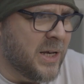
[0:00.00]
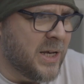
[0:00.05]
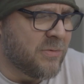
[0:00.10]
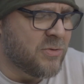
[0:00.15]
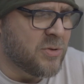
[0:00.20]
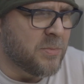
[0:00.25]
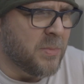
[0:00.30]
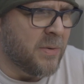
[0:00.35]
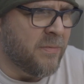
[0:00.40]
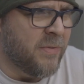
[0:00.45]
give
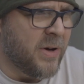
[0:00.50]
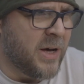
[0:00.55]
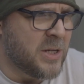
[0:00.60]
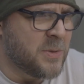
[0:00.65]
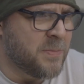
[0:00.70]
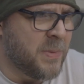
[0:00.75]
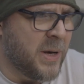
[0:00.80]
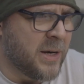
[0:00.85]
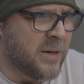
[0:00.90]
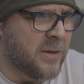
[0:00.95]
some advice
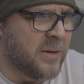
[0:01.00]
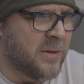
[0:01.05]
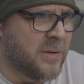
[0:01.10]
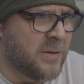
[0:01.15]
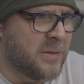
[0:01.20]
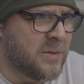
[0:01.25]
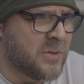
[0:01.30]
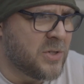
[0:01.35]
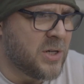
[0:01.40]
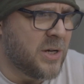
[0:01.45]
back
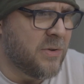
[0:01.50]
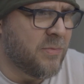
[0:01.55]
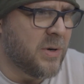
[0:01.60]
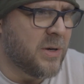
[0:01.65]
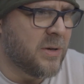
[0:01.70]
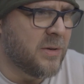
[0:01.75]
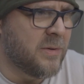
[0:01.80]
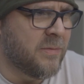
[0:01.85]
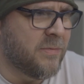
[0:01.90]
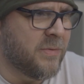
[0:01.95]
and see if we
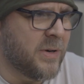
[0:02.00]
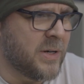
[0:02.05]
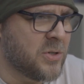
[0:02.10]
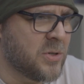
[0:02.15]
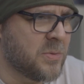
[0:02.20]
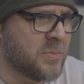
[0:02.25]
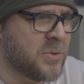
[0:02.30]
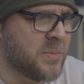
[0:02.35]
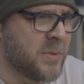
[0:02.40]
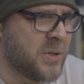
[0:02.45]
can fix
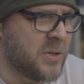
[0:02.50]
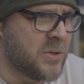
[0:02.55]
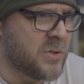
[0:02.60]
up some other